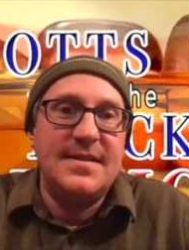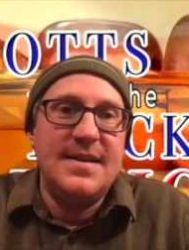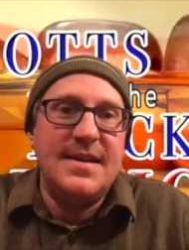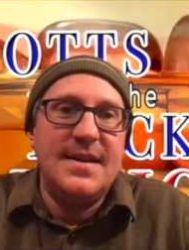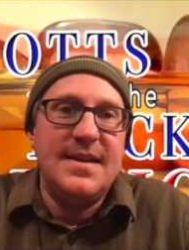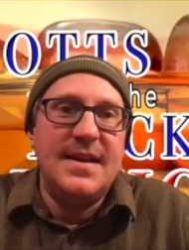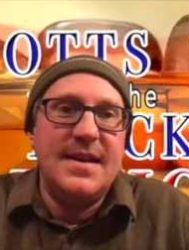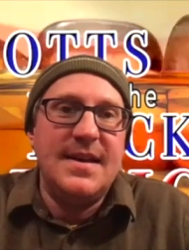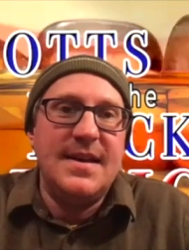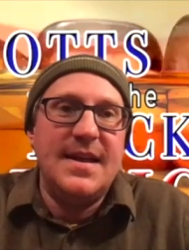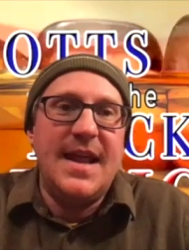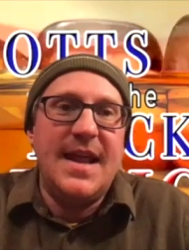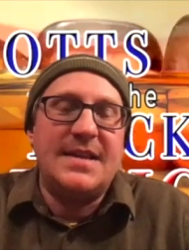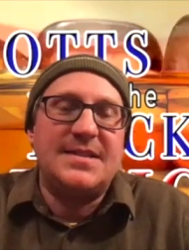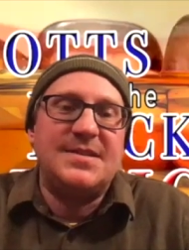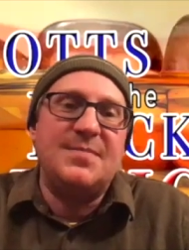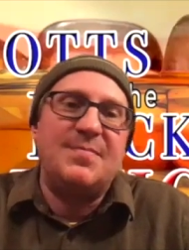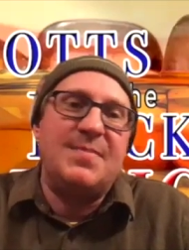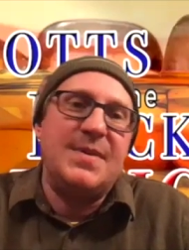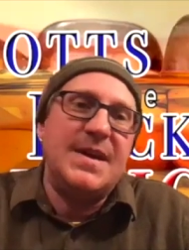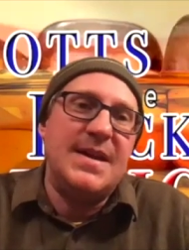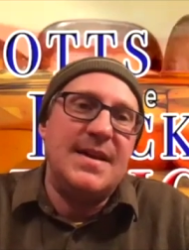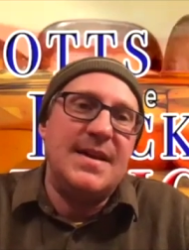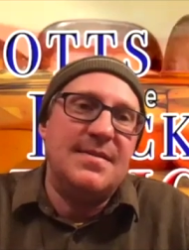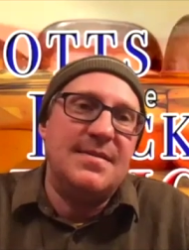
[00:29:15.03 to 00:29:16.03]
It has to be
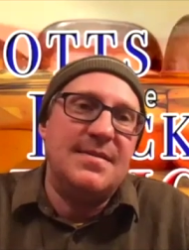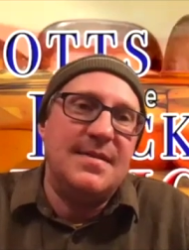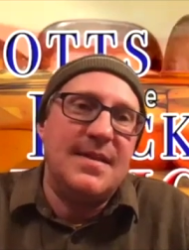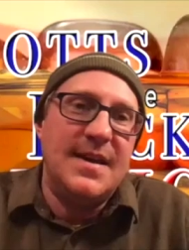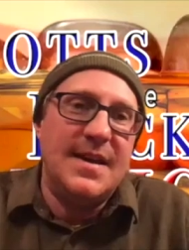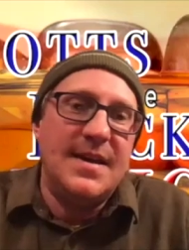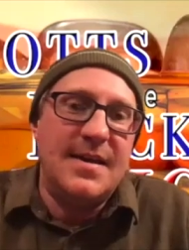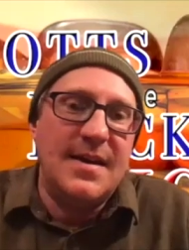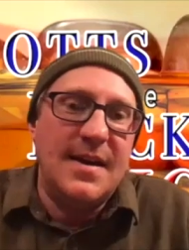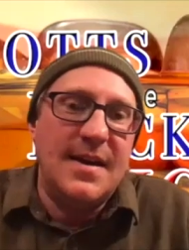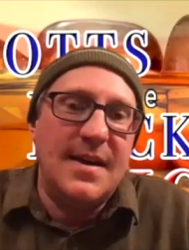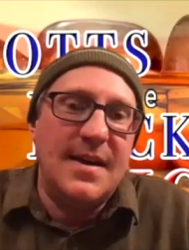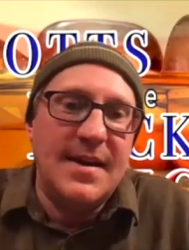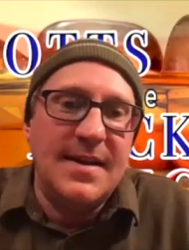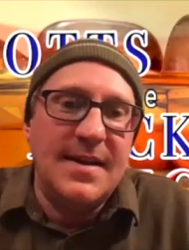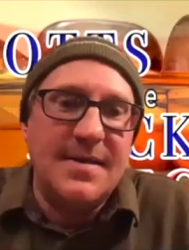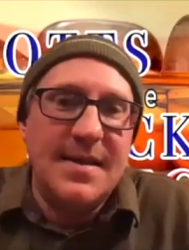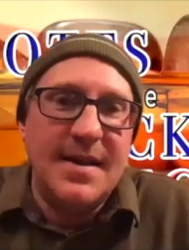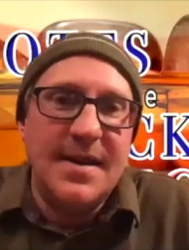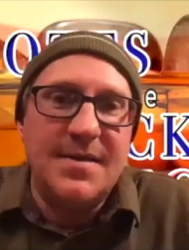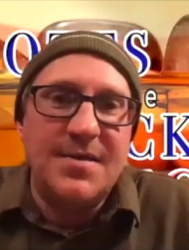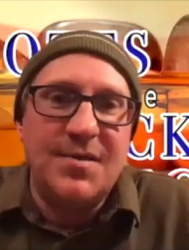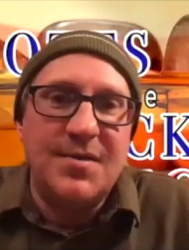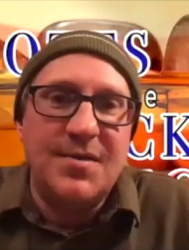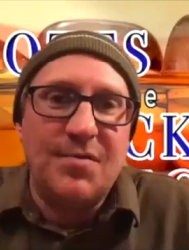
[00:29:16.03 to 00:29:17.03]
in
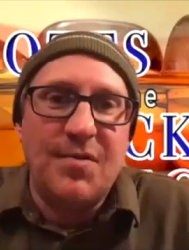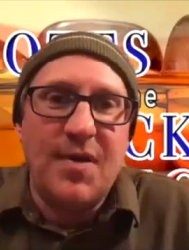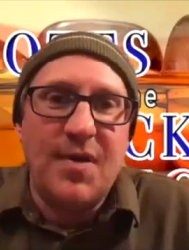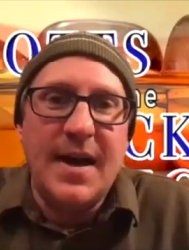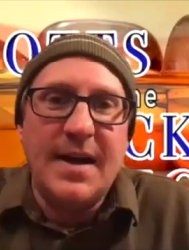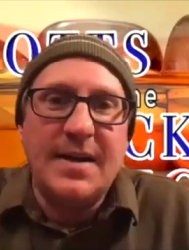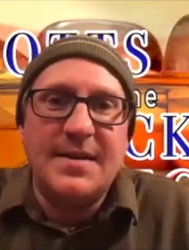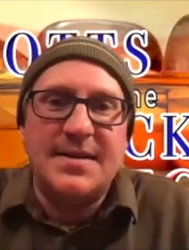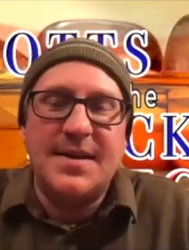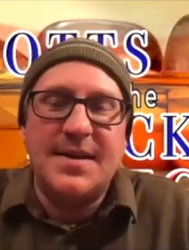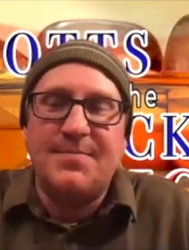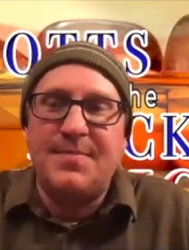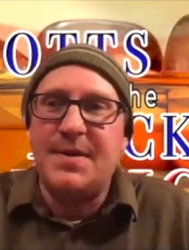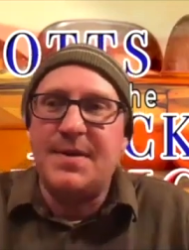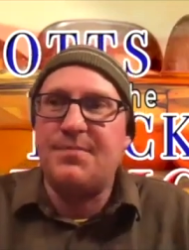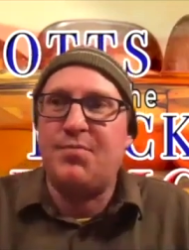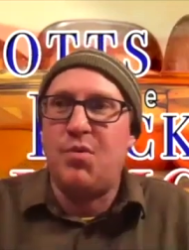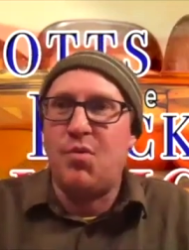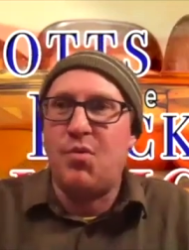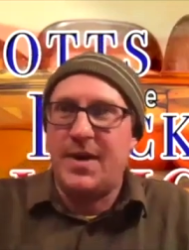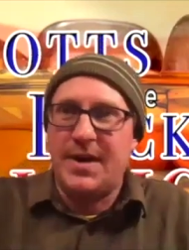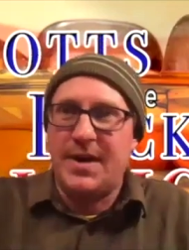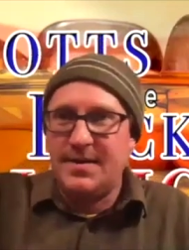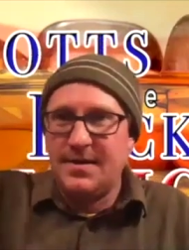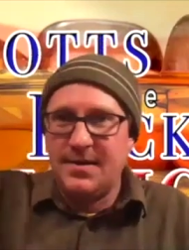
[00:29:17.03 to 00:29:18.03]
the right tipping
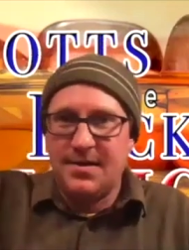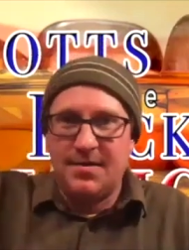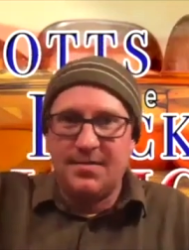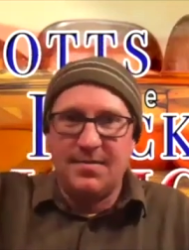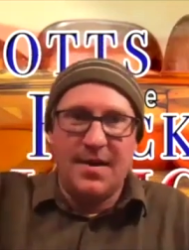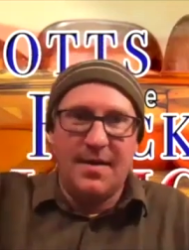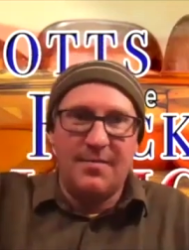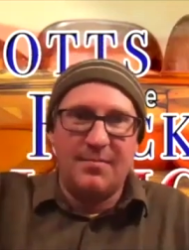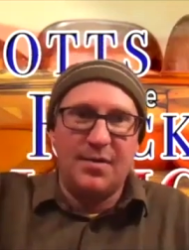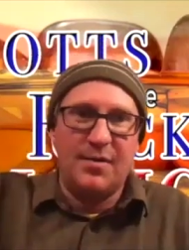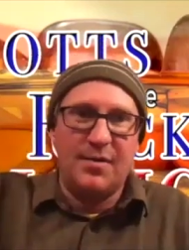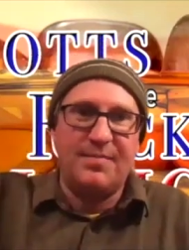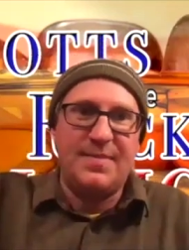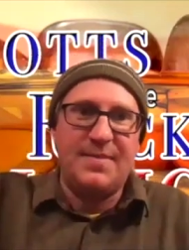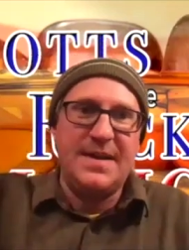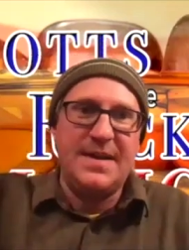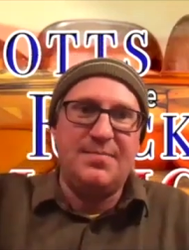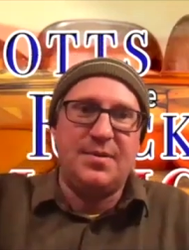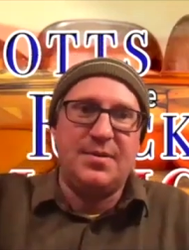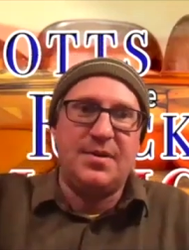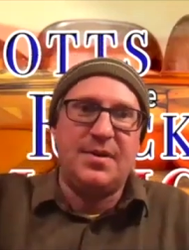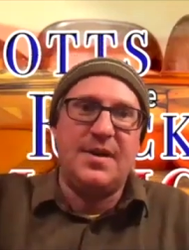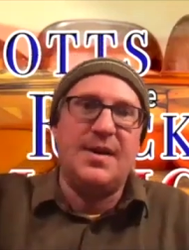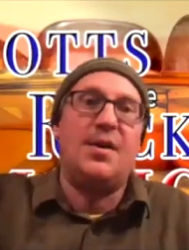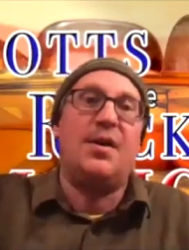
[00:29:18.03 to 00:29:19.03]
point, number of
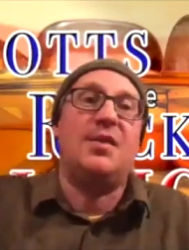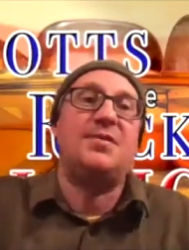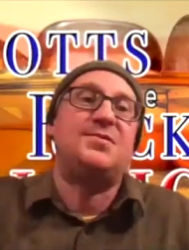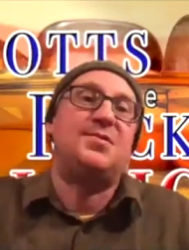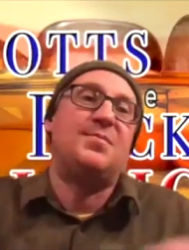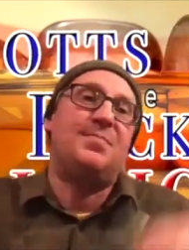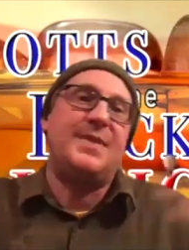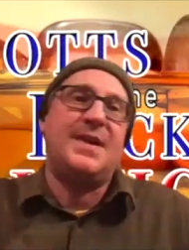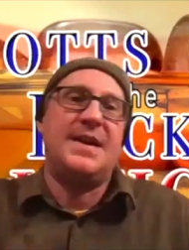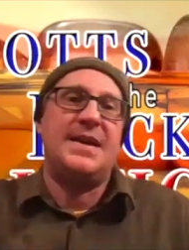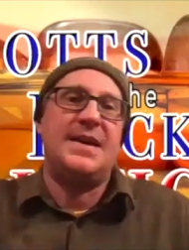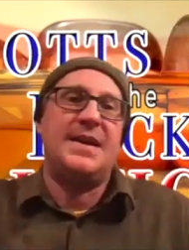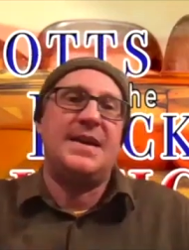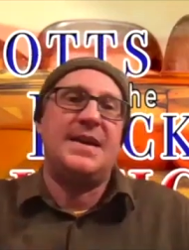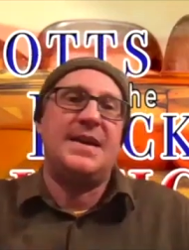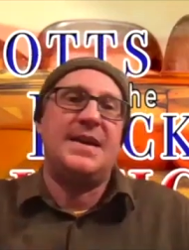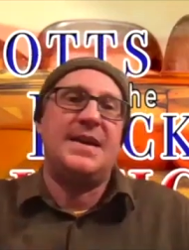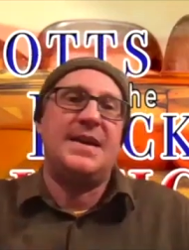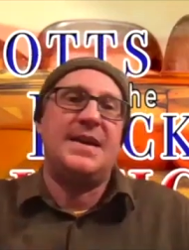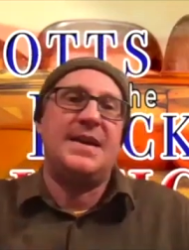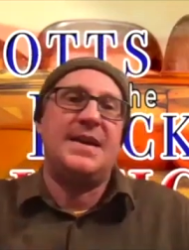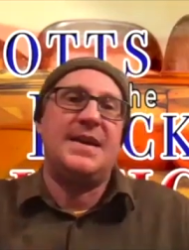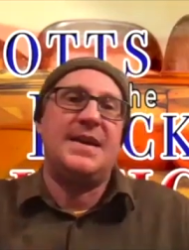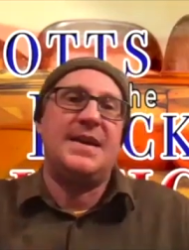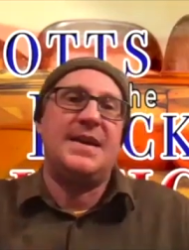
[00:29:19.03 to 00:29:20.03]
people, and also be in them
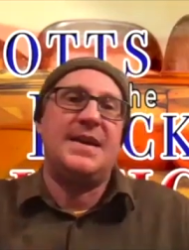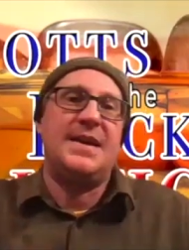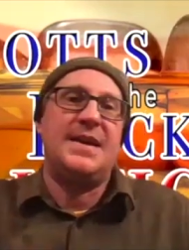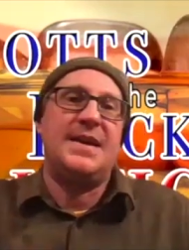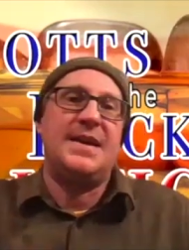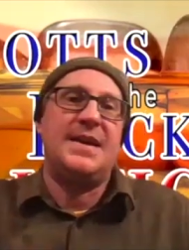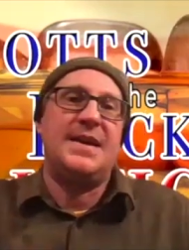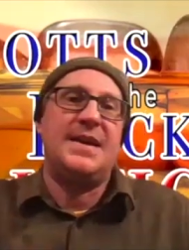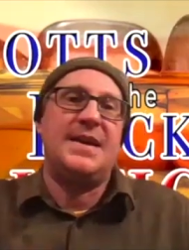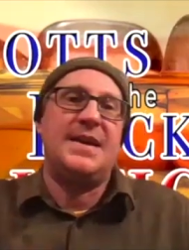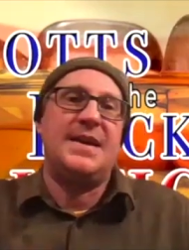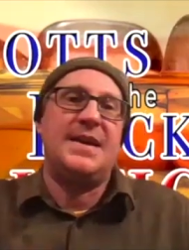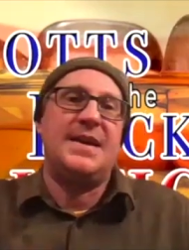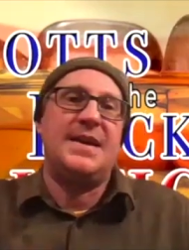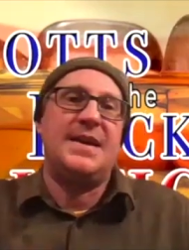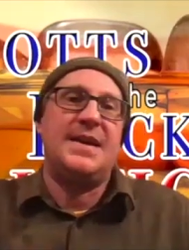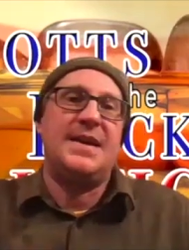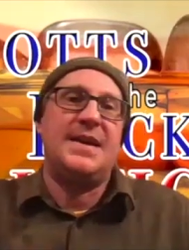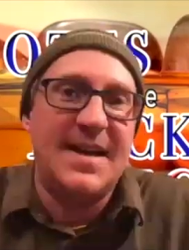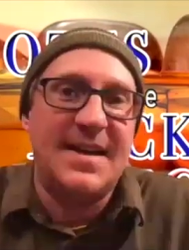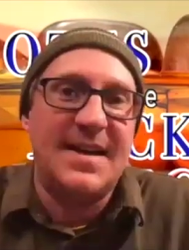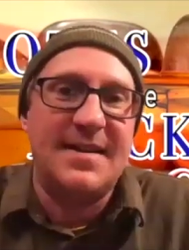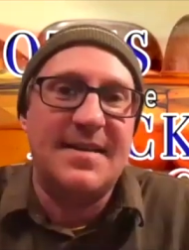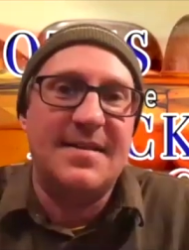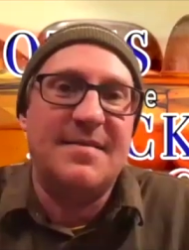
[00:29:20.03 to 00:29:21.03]
long enough to have
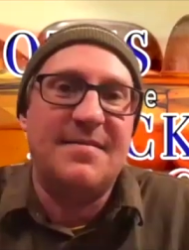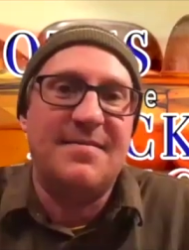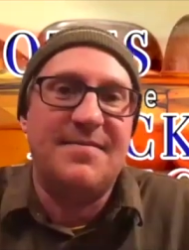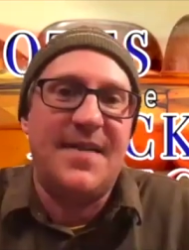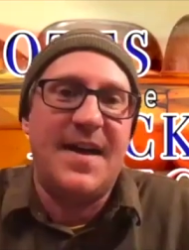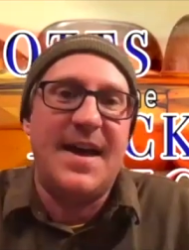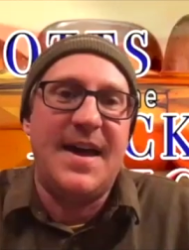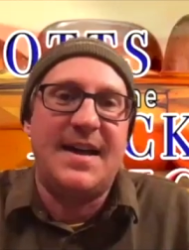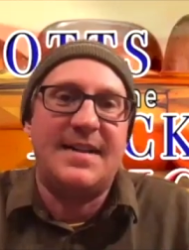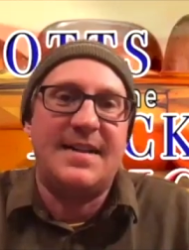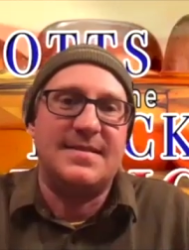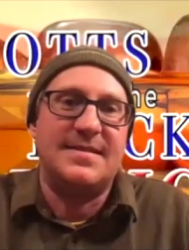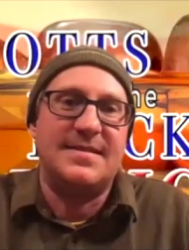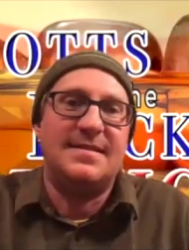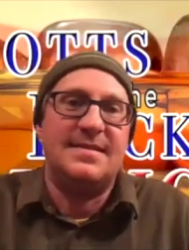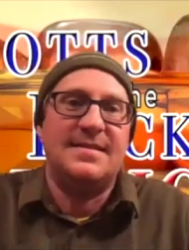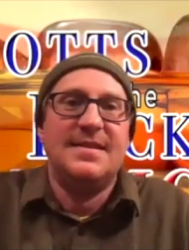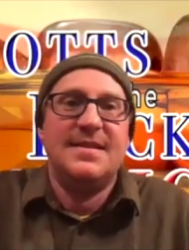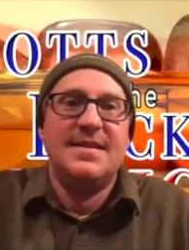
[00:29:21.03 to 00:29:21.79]
taken an effect, and